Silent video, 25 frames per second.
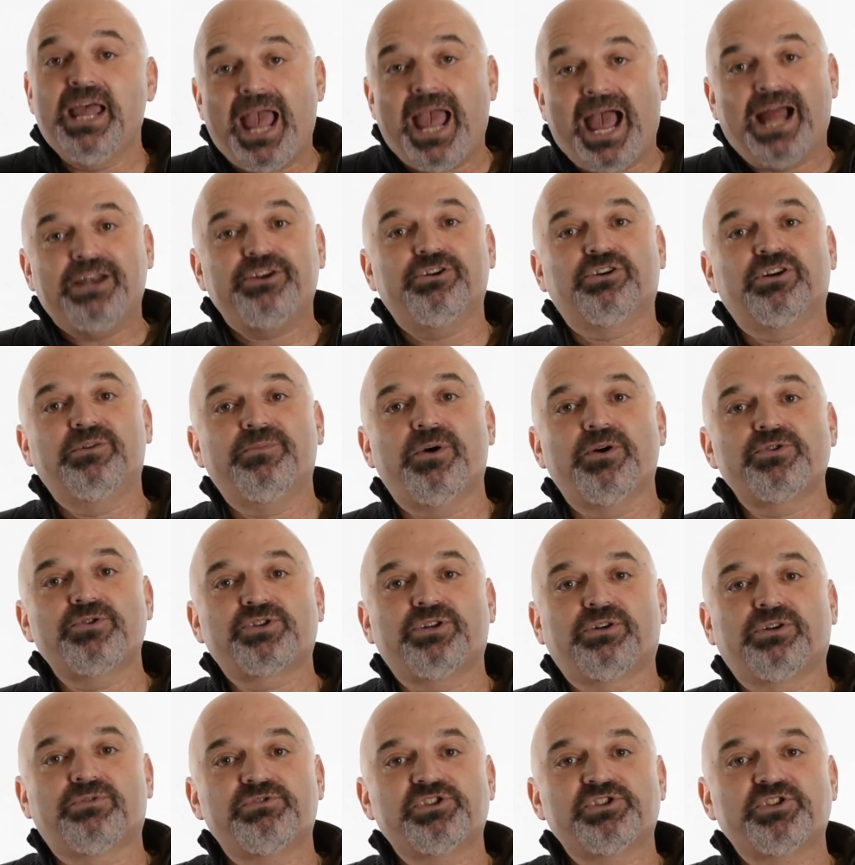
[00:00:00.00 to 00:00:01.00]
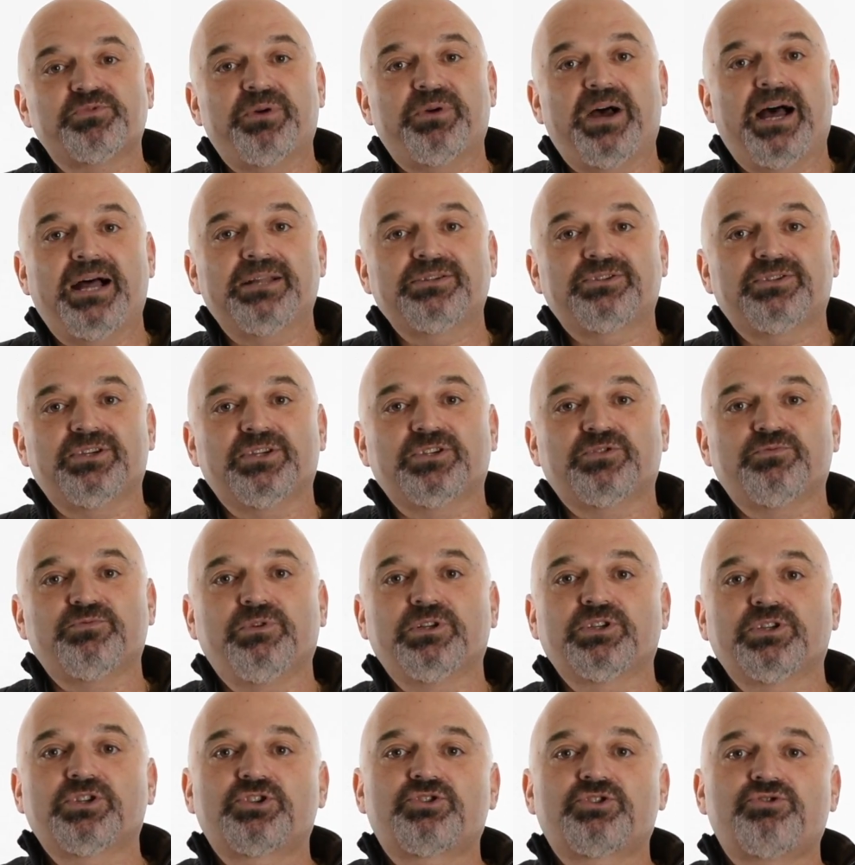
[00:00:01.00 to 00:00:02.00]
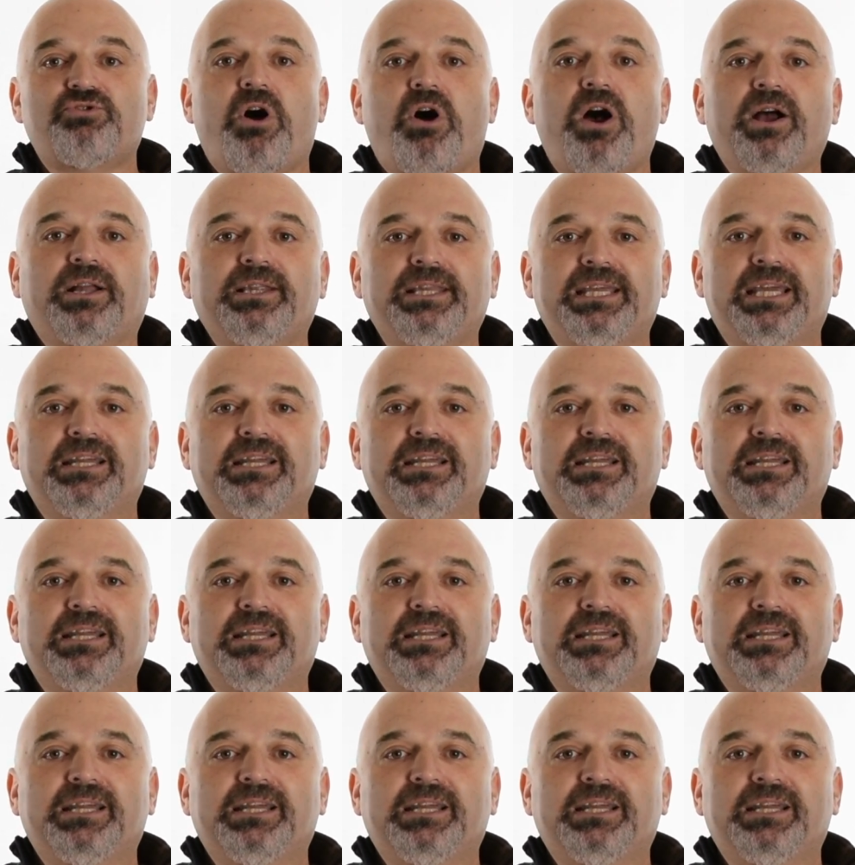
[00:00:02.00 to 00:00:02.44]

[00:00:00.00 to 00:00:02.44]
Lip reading: and your emotional responses will strongly